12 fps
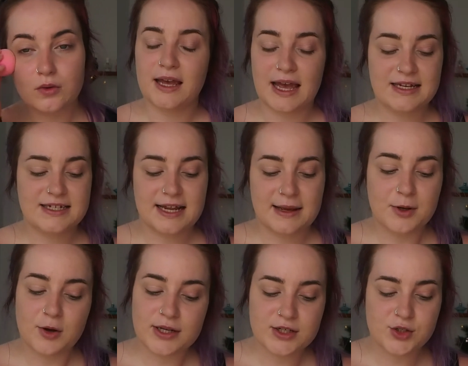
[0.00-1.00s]
And today I'm
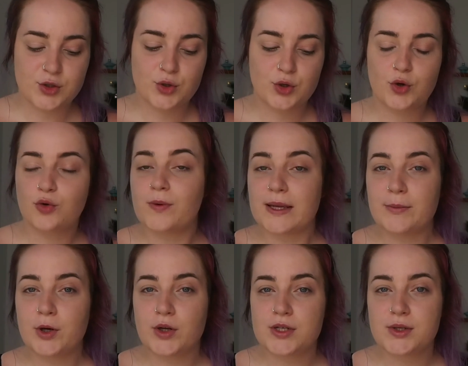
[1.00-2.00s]
going to cream
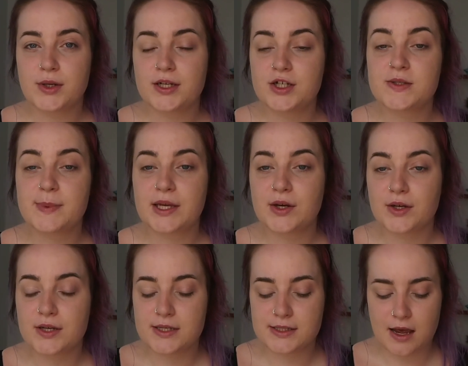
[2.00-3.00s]
contour just
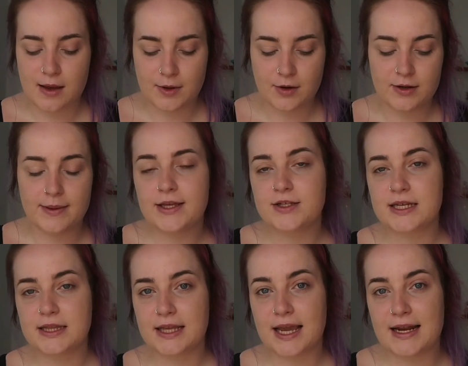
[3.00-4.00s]
because I'm going to be
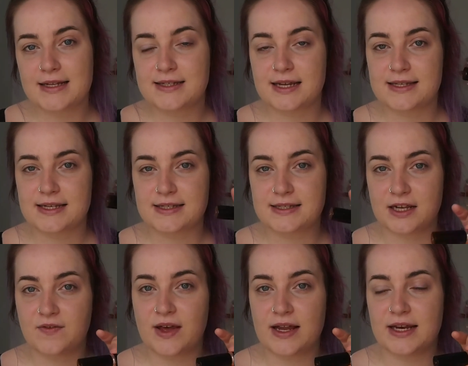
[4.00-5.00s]
using the Anastasia Stick
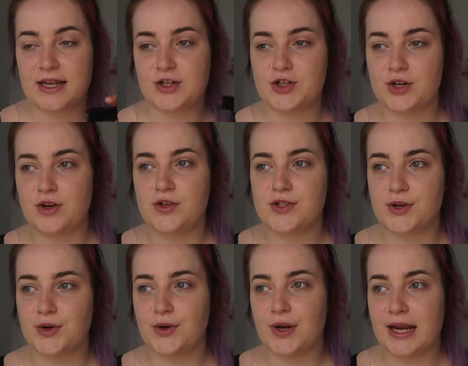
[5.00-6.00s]
Foundation, so
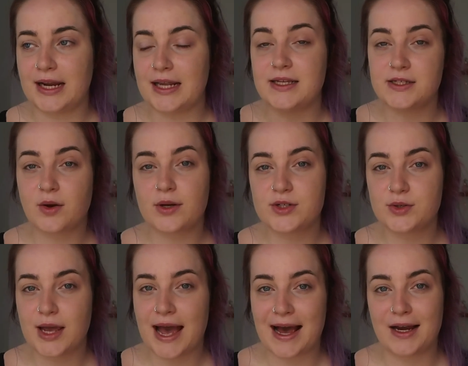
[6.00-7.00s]
it is going to
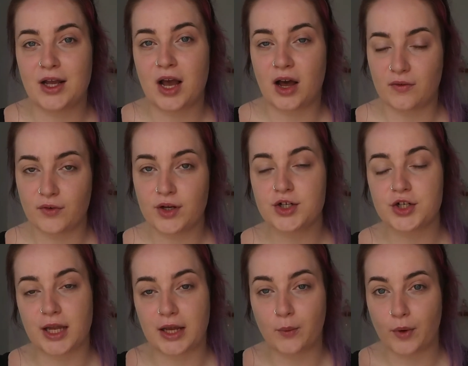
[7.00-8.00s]
add coverage
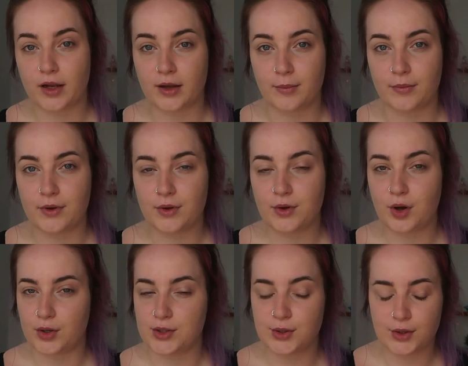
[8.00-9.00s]
like while I'm
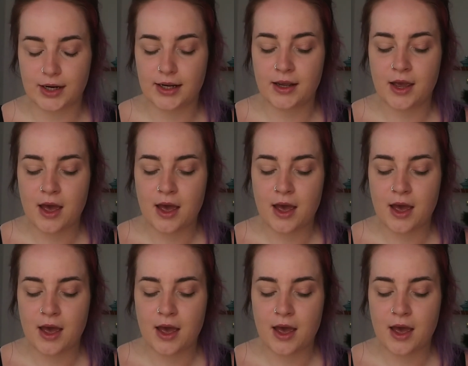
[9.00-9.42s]
contouring,